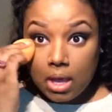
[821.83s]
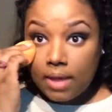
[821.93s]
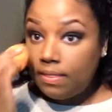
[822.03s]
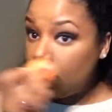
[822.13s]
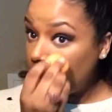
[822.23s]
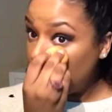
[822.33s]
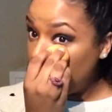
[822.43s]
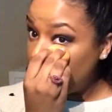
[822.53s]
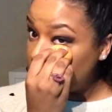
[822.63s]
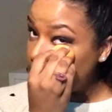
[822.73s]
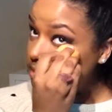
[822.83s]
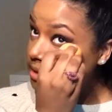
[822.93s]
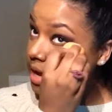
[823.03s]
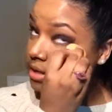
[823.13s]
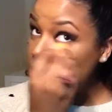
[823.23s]
And then you want to
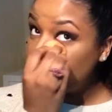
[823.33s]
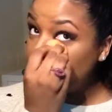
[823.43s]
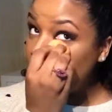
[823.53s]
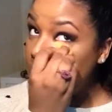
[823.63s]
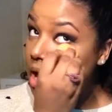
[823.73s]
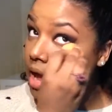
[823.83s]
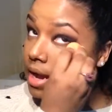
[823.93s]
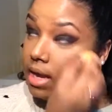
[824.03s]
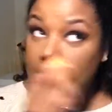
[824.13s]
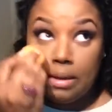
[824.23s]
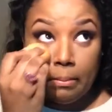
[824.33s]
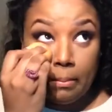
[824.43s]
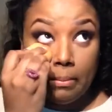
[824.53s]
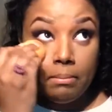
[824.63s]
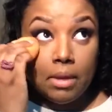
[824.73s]
set under your eye
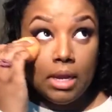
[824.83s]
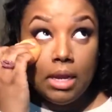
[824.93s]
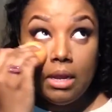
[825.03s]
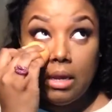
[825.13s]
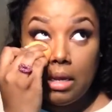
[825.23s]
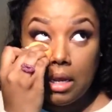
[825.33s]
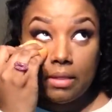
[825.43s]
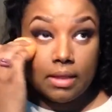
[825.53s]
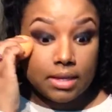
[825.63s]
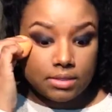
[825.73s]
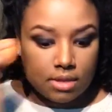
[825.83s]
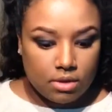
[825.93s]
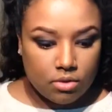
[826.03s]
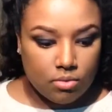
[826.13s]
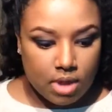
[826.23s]
immediately so that
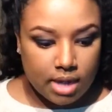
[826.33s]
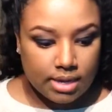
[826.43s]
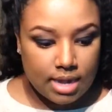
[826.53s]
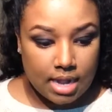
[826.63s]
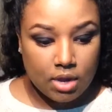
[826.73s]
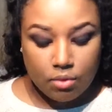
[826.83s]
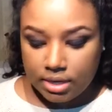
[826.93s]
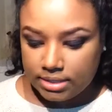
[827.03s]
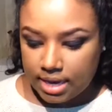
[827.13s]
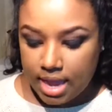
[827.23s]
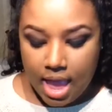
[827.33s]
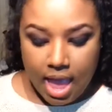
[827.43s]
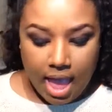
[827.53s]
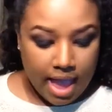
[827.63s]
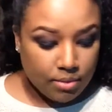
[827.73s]
you do not get any creasing.
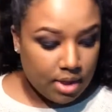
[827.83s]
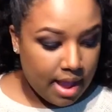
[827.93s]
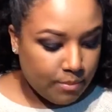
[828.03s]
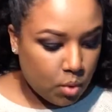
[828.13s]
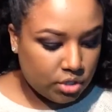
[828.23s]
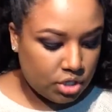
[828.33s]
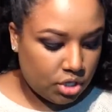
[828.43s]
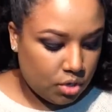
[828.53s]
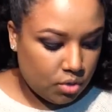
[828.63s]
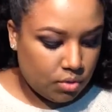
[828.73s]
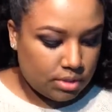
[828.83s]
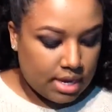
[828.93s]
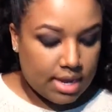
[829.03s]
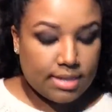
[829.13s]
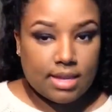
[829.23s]
And what I'm going to use
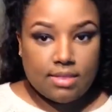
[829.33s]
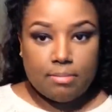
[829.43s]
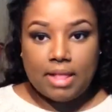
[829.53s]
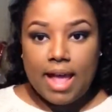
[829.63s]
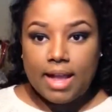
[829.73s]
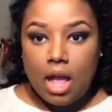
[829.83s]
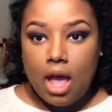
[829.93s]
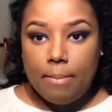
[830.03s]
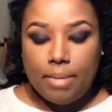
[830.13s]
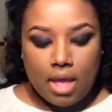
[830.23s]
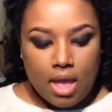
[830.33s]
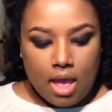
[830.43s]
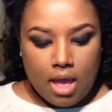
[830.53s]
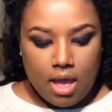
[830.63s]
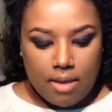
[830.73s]
is the Black Up
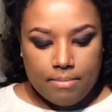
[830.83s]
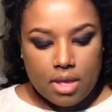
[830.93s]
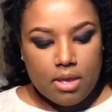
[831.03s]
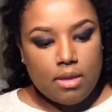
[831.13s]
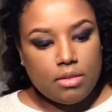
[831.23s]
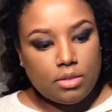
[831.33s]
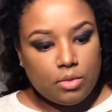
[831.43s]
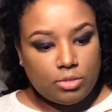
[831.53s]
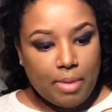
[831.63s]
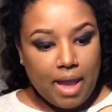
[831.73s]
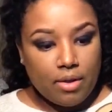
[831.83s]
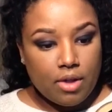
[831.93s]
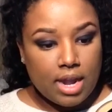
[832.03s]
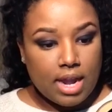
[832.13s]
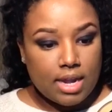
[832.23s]
loose
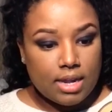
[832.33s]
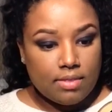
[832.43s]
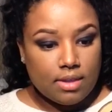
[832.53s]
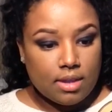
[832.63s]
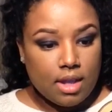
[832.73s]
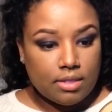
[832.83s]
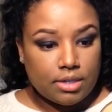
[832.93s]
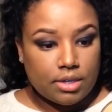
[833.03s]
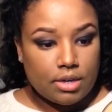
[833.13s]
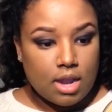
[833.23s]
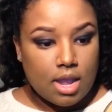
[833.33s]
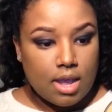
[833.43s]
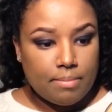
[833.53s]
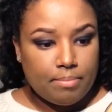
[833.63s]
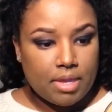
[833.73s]
powder in the color
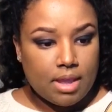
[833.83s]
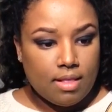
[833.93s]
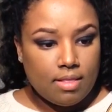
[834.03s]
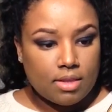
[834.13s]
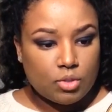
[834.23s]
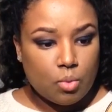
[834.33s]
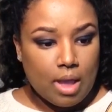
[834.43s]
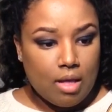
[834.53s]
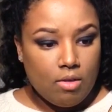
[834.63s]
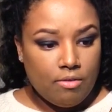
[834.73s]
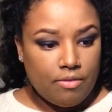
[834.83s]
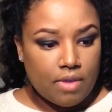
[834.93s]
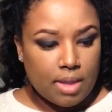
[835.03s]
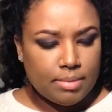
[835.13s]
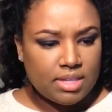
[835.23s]
PL12,
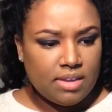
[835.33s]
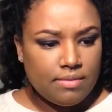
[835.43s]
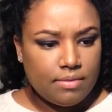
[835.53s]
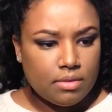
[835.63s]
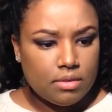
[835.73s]
I believe.